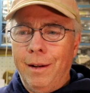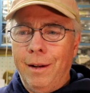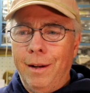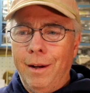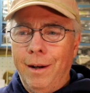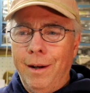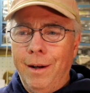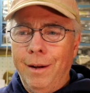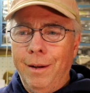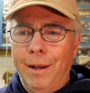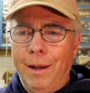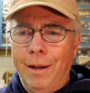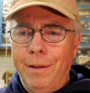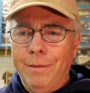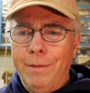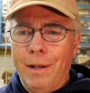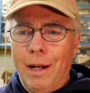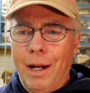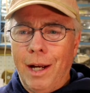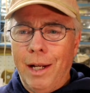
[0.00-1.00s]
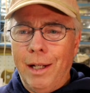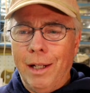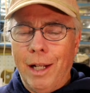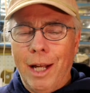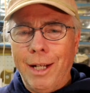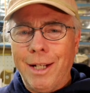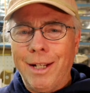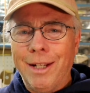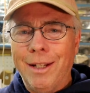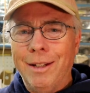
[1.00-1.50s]
I
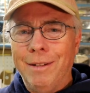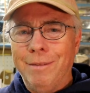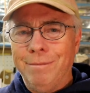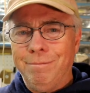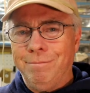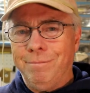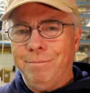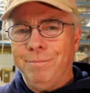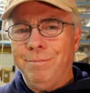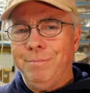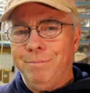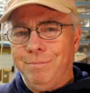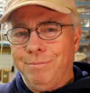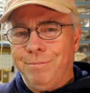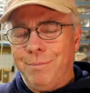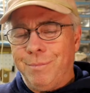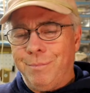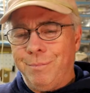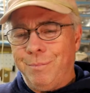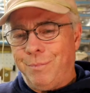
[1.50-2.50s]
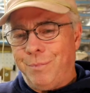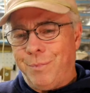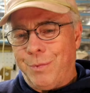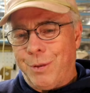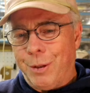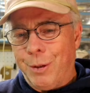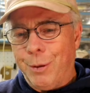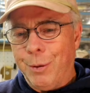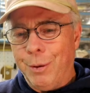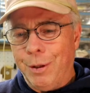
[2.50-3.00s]
like it.
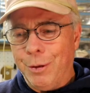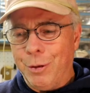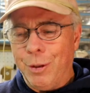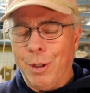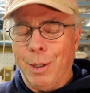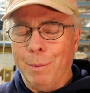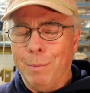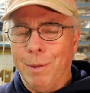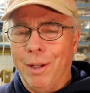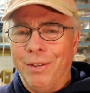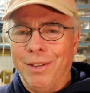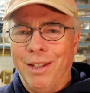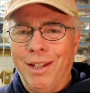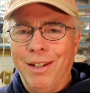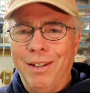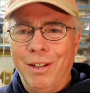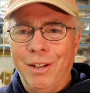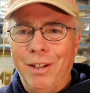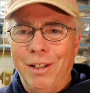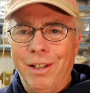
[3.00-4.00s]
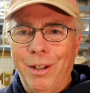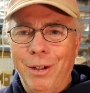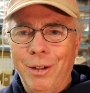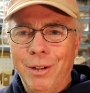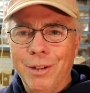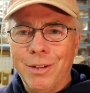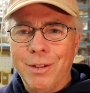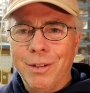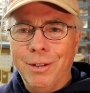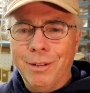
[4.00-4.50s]
So I'll talk about that
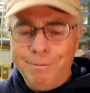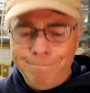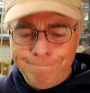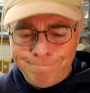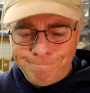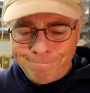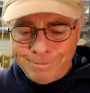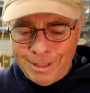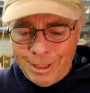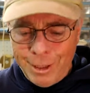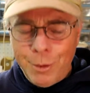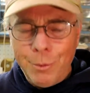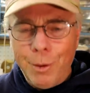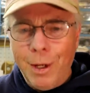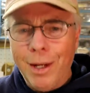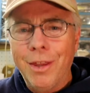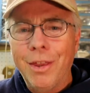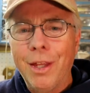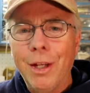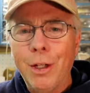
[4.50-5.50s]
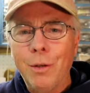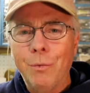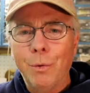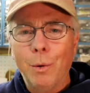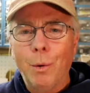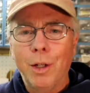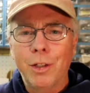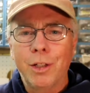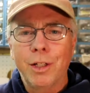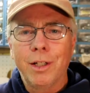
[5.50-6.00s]
later. So anyway, thank you
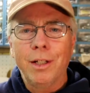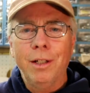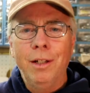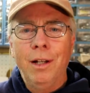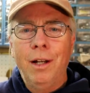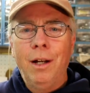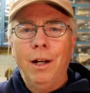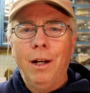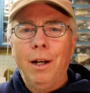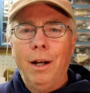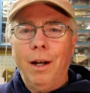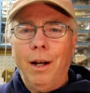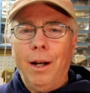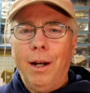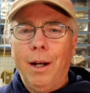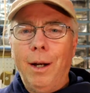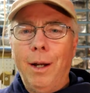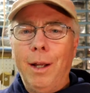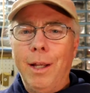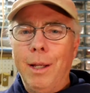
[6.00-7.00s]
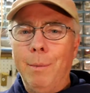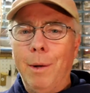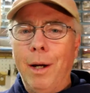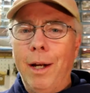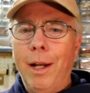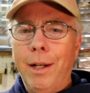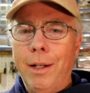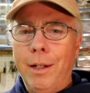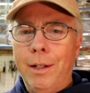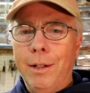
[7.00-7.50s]
for watching. In
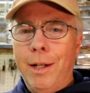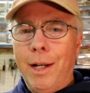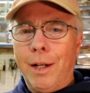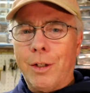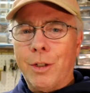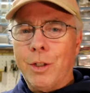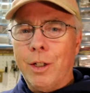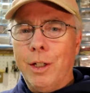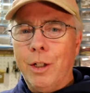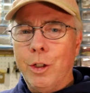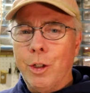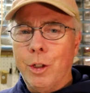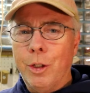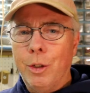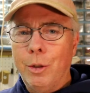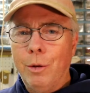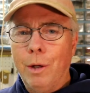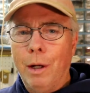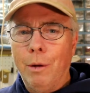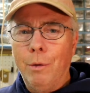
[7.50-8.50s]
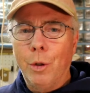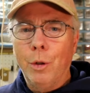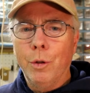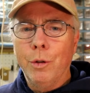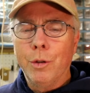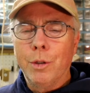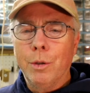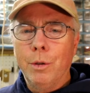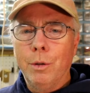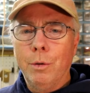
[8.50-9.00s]
my next issue, I will go
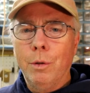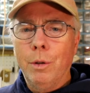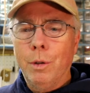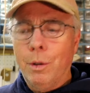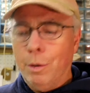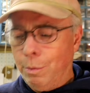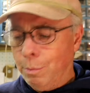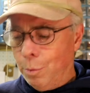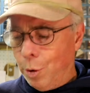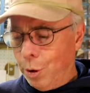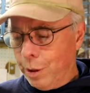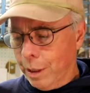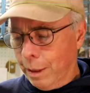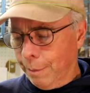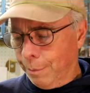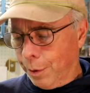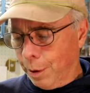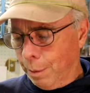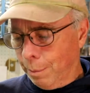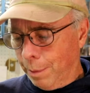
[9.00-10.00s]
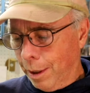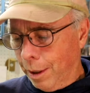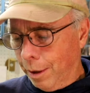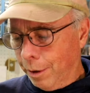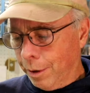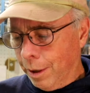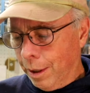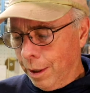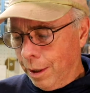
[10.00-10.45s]
into more depth about